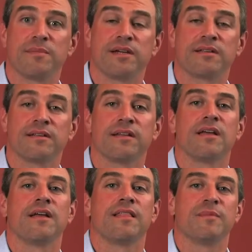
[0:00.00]
mean?
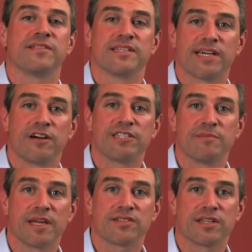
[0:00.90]
It means the entire
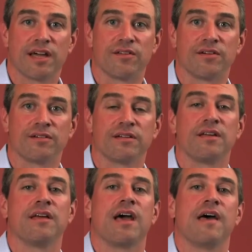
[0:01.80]
team gets together,
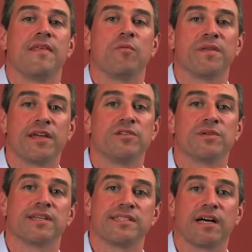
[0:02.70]
and then what they do
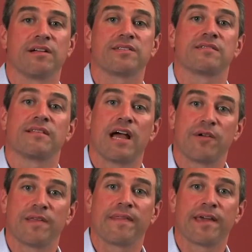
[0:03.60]
is they tell us
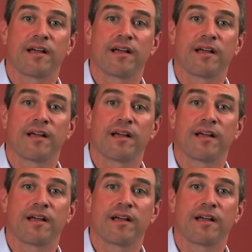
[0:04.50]
everything that they